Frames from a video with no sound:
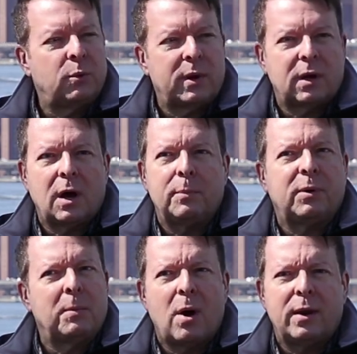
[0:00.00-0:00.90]
You want to come
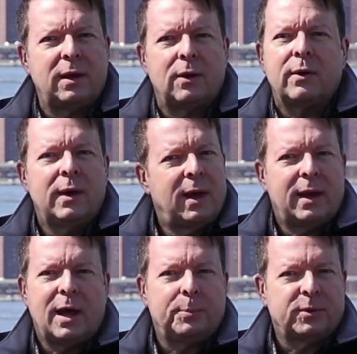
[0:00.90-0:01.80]
on here
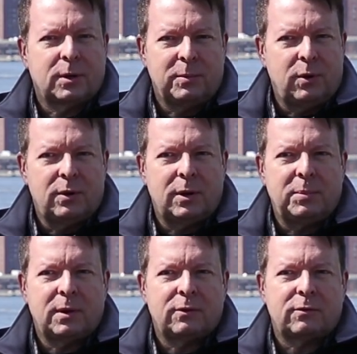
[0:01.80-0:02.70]
and help the community,
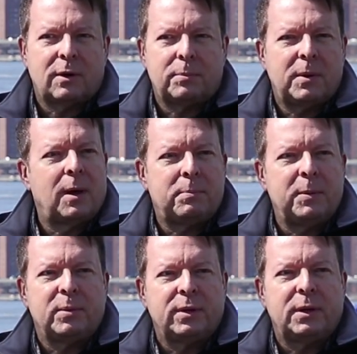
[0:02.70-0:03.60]
because
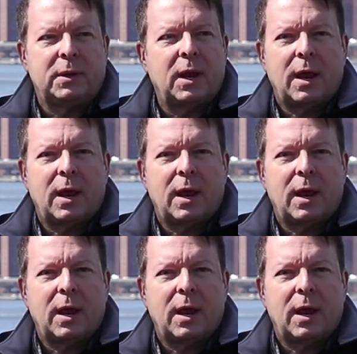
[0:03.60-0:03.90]
people need